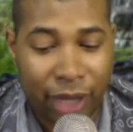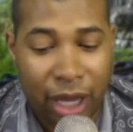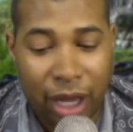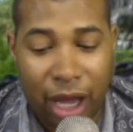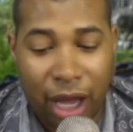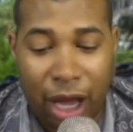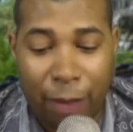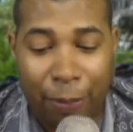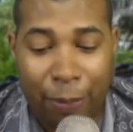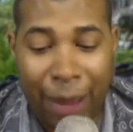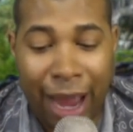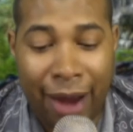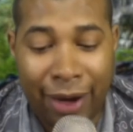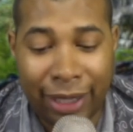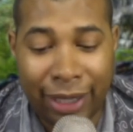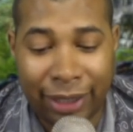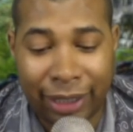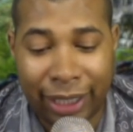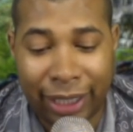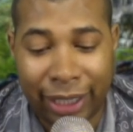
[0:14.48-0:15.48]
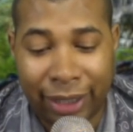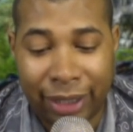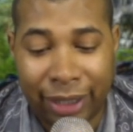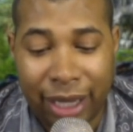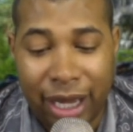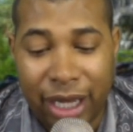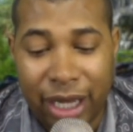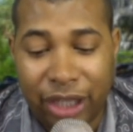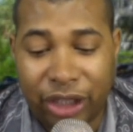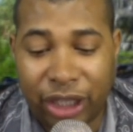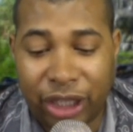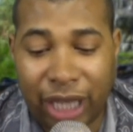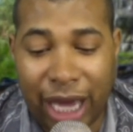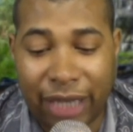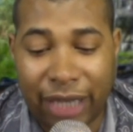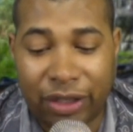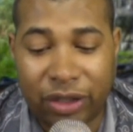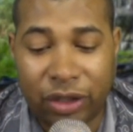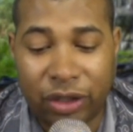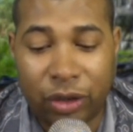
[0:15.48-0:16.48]
Apparently, she
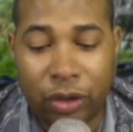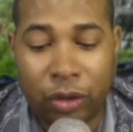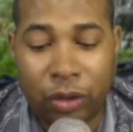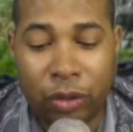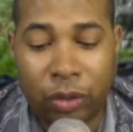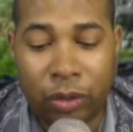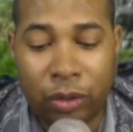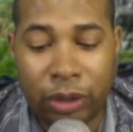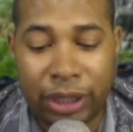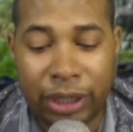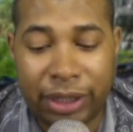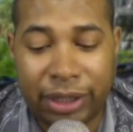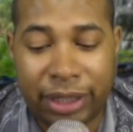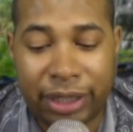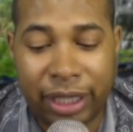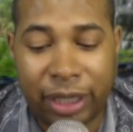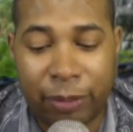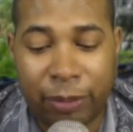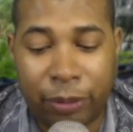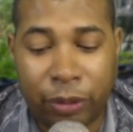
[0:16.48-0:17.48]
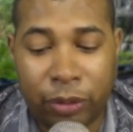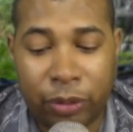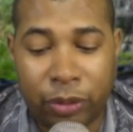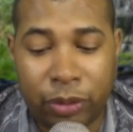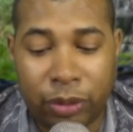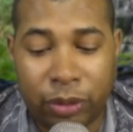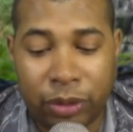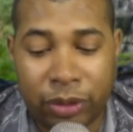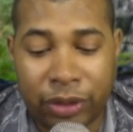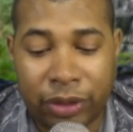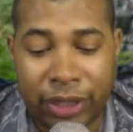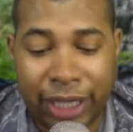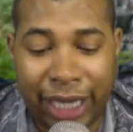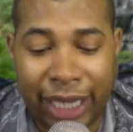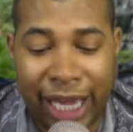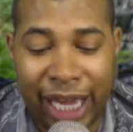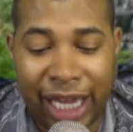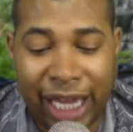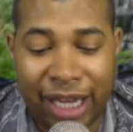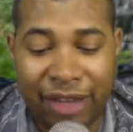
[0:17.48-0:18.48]
likes the cool, acidic pools the
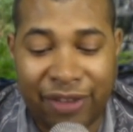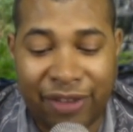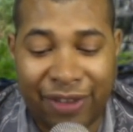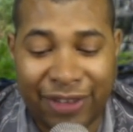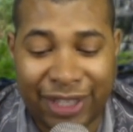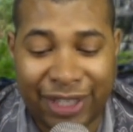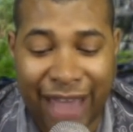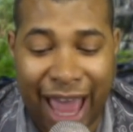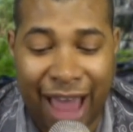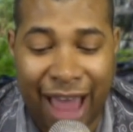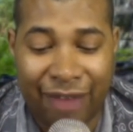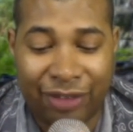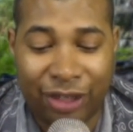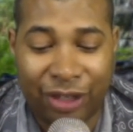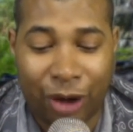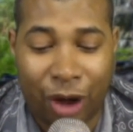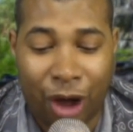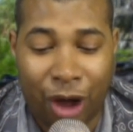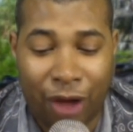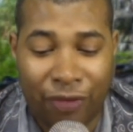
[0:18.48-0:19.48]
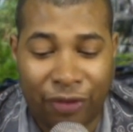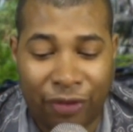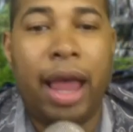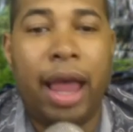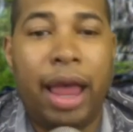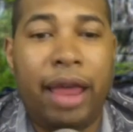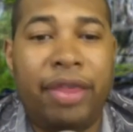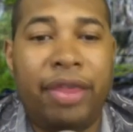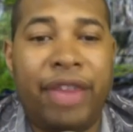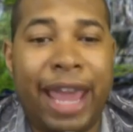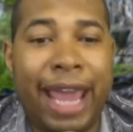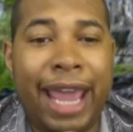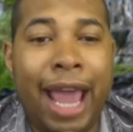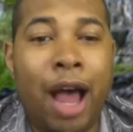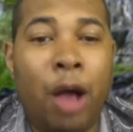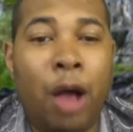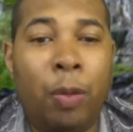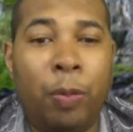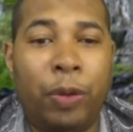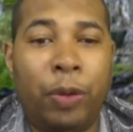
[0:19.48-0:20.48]
caves have to offer. They
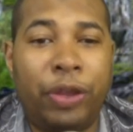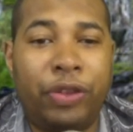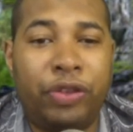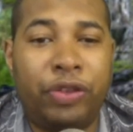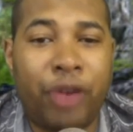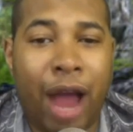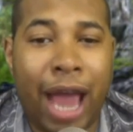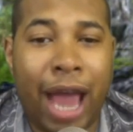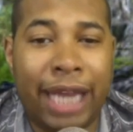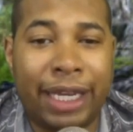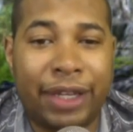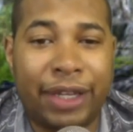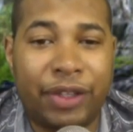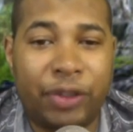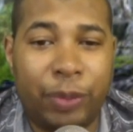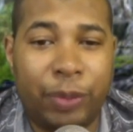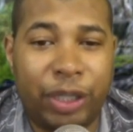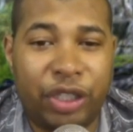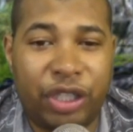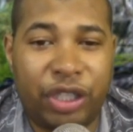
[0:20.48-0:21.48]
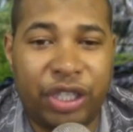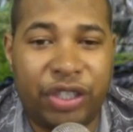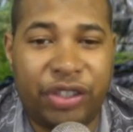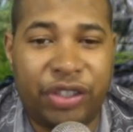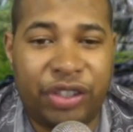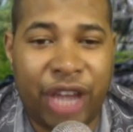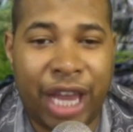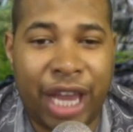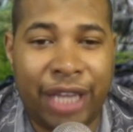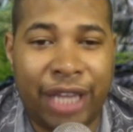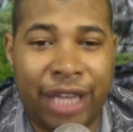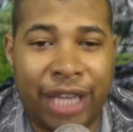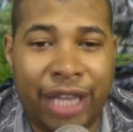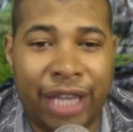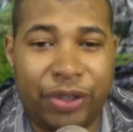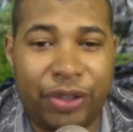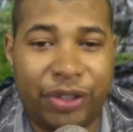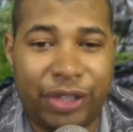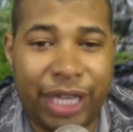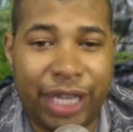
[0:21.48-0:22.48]
help with dryness when she sheds
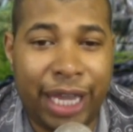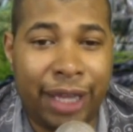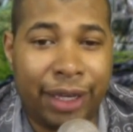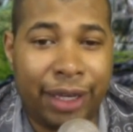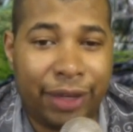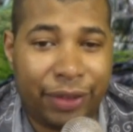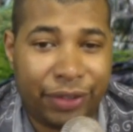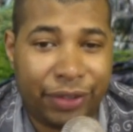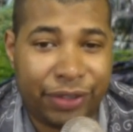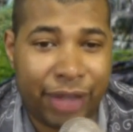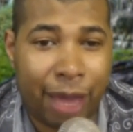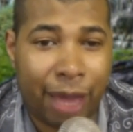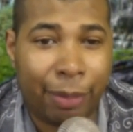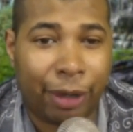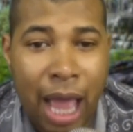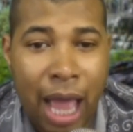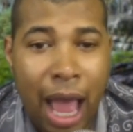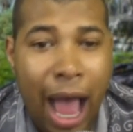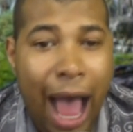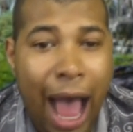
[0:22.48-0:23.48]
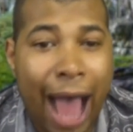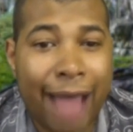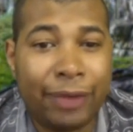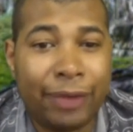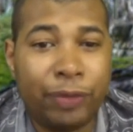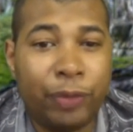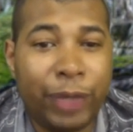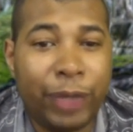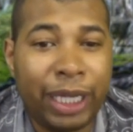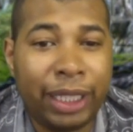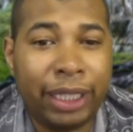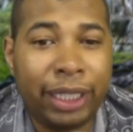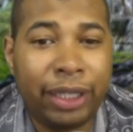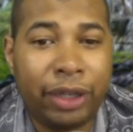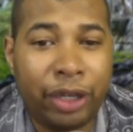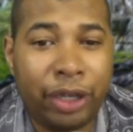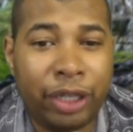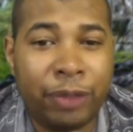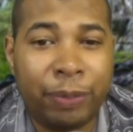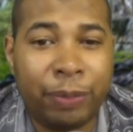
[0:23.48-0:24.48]
her skin in the summer. I really
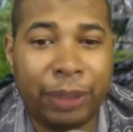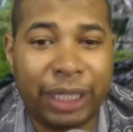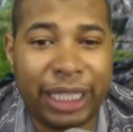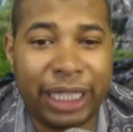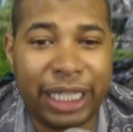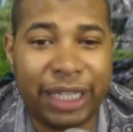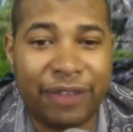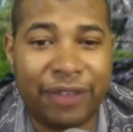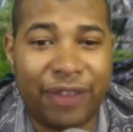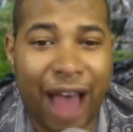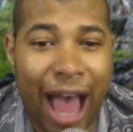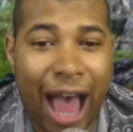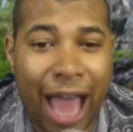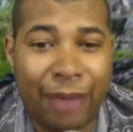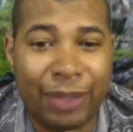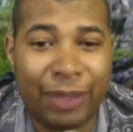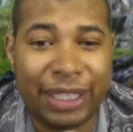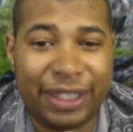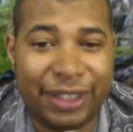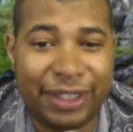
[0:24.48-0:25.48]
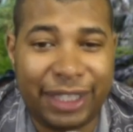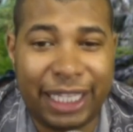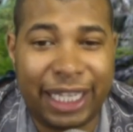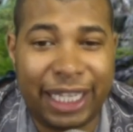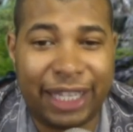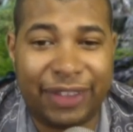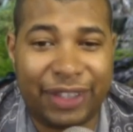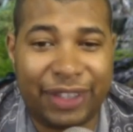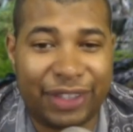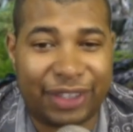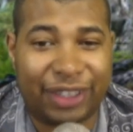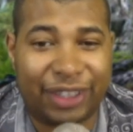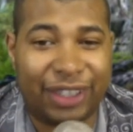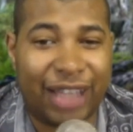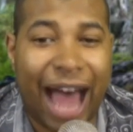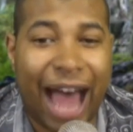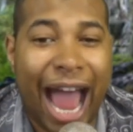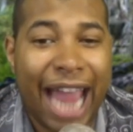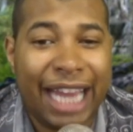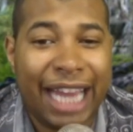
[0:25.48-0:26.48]
couldn't believe I was seeing this
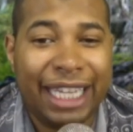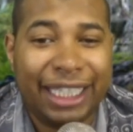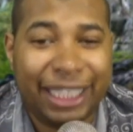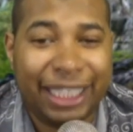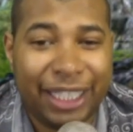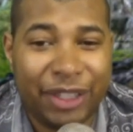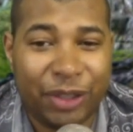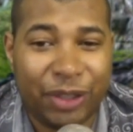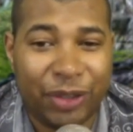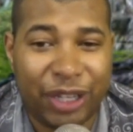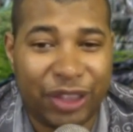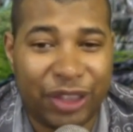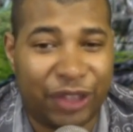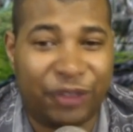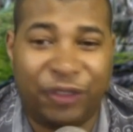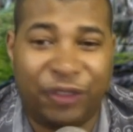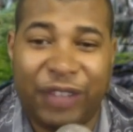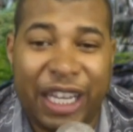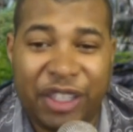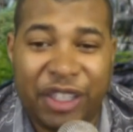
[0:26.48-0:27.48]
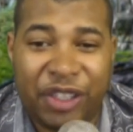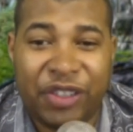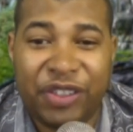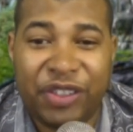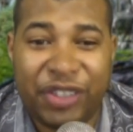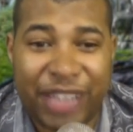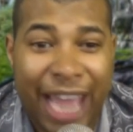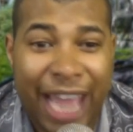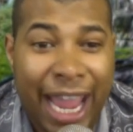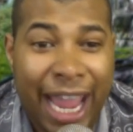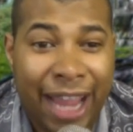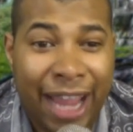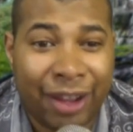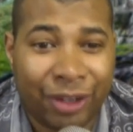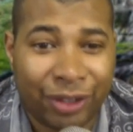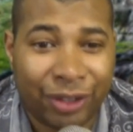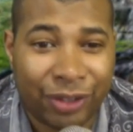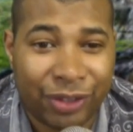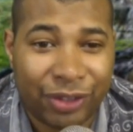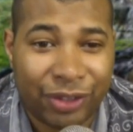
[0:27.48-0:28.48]
lying lizard in the flesh and
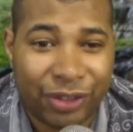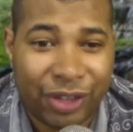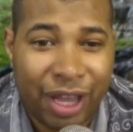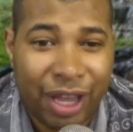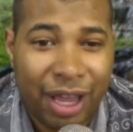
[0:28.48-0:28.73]
scales.